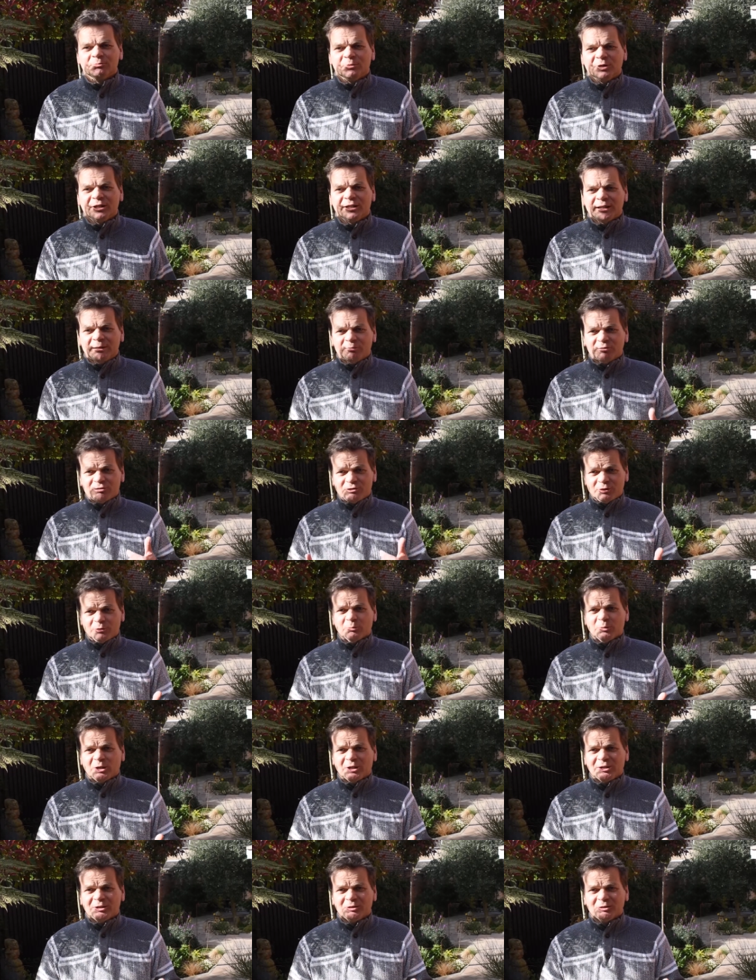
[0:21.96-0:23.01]
My name's Phil
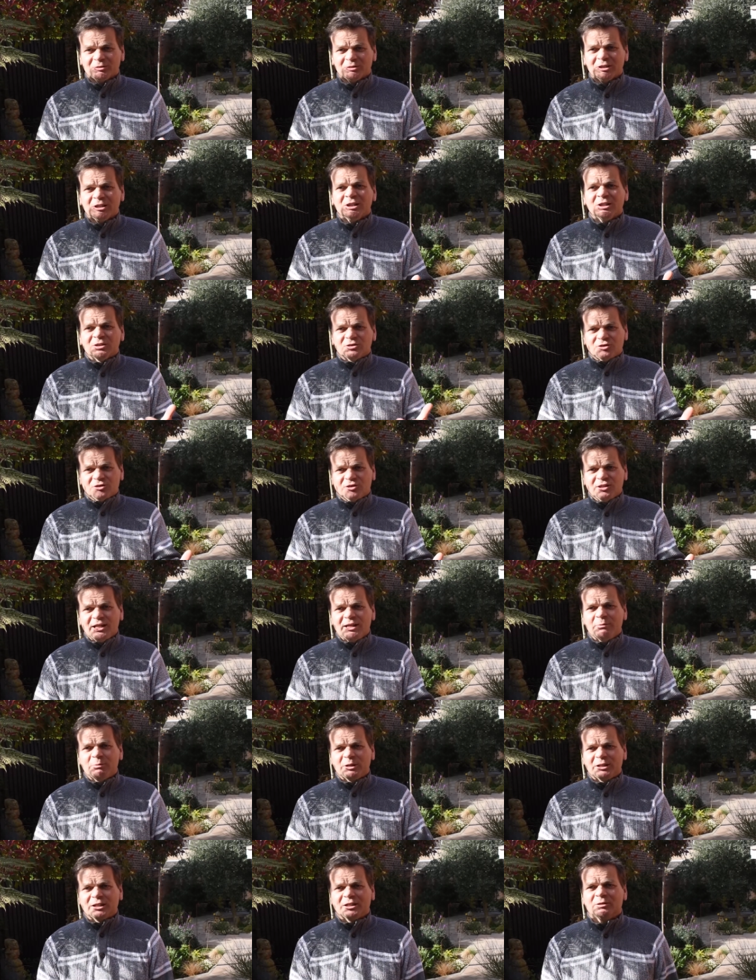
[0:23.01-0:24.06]
Mynott. Today
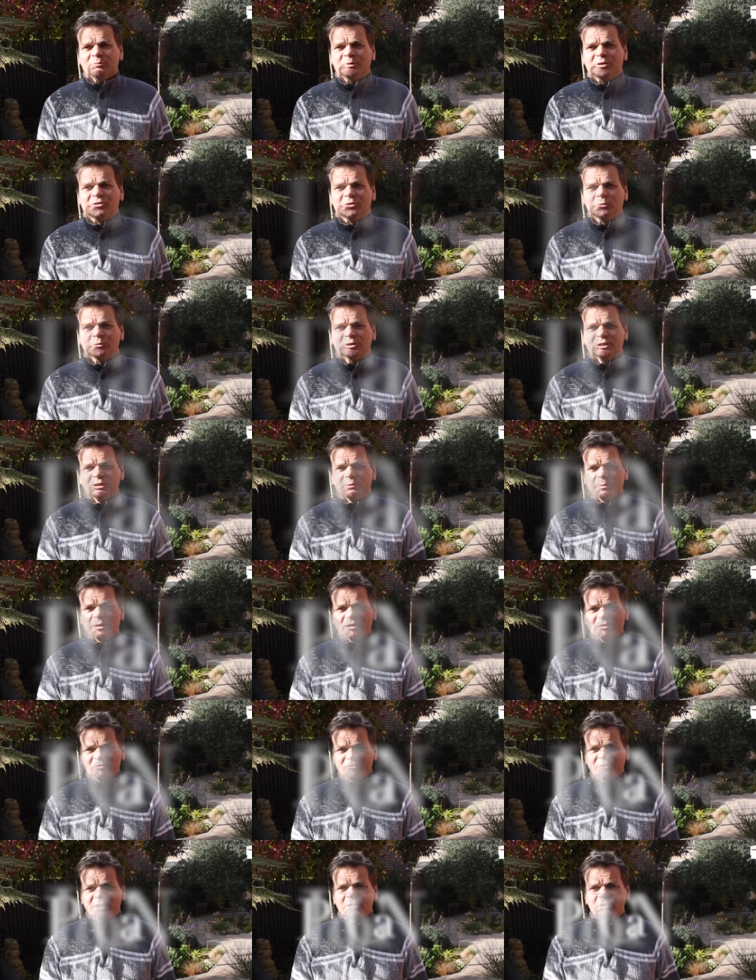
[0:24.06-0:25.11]
we're going to be talking
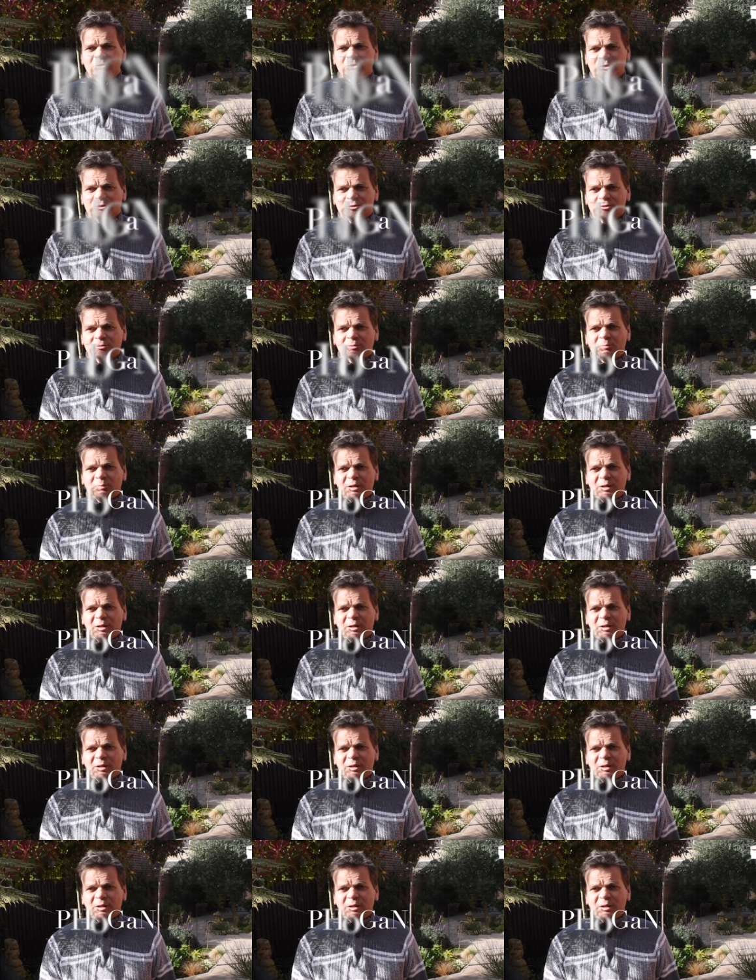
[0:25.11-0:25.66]
about PHoGaN.